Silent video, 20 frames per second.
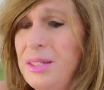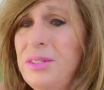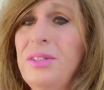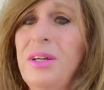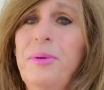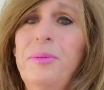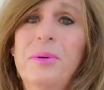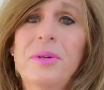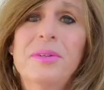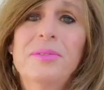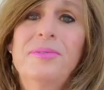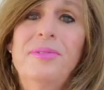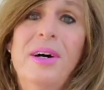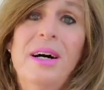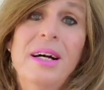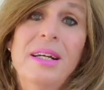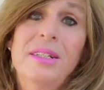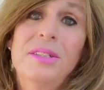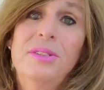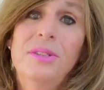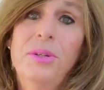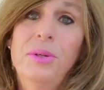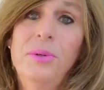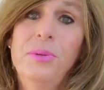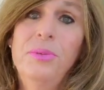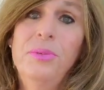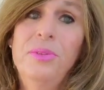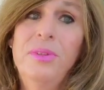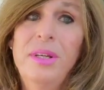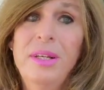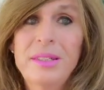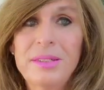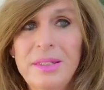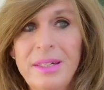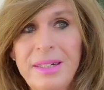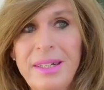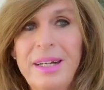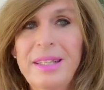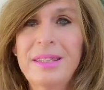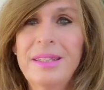So I want to fine tune things.
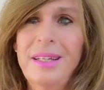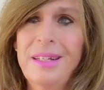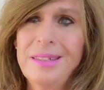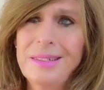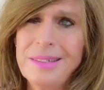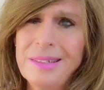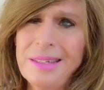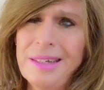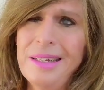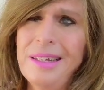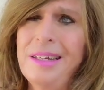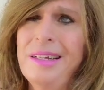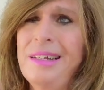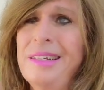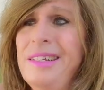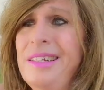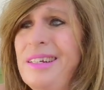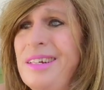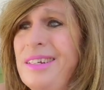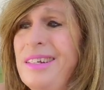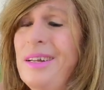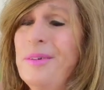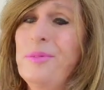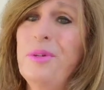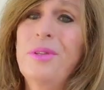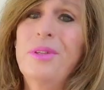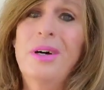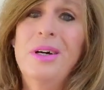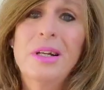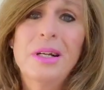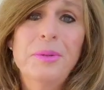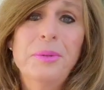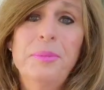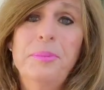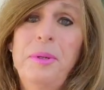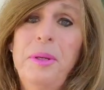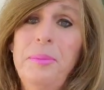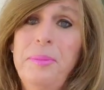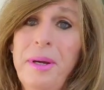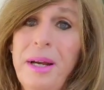I got things, uh, you know, I never thought I
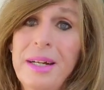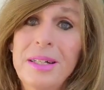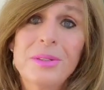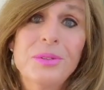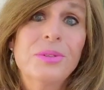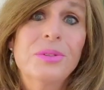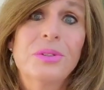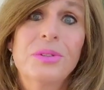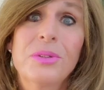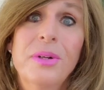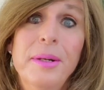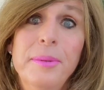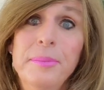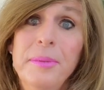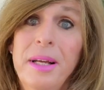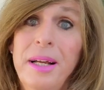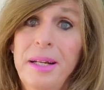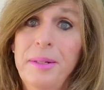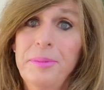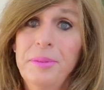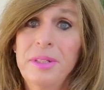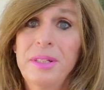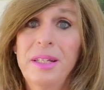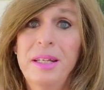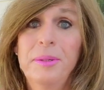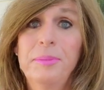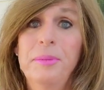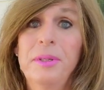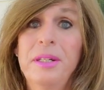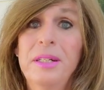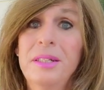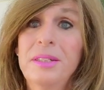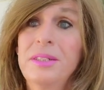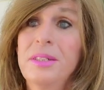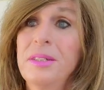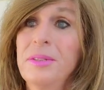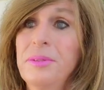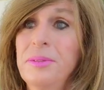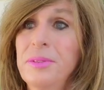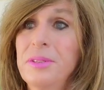would be back on Streamlabs again because
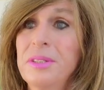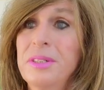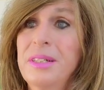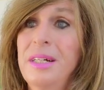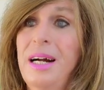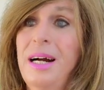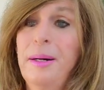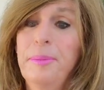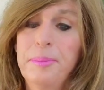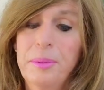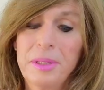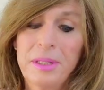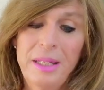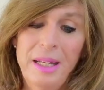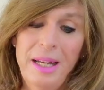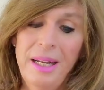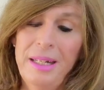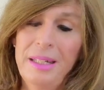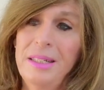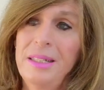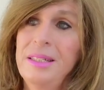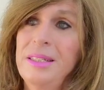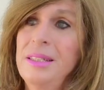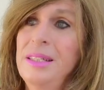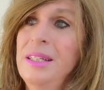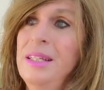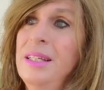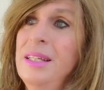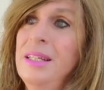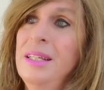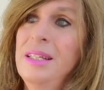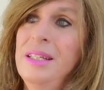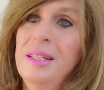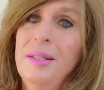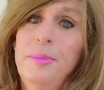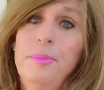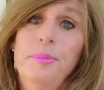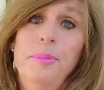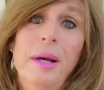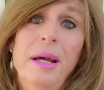it was a complicated
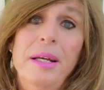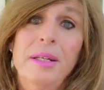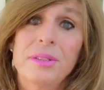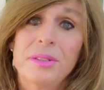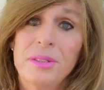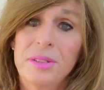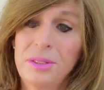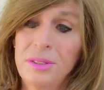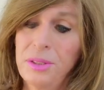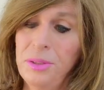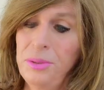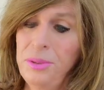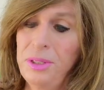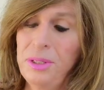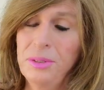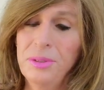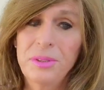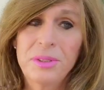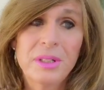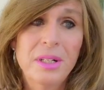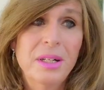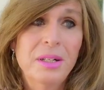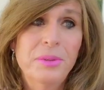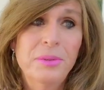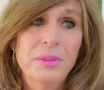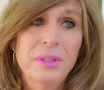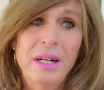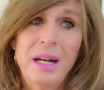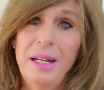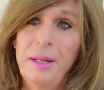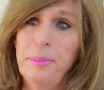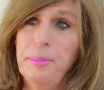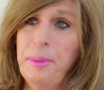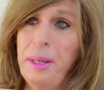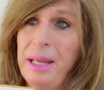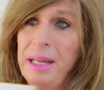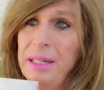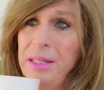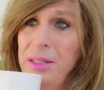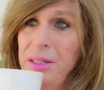mess two years ago when I
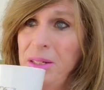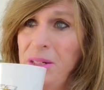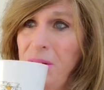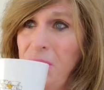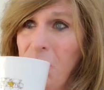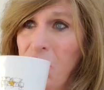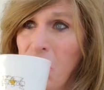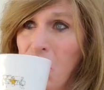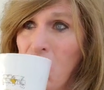abandoned it.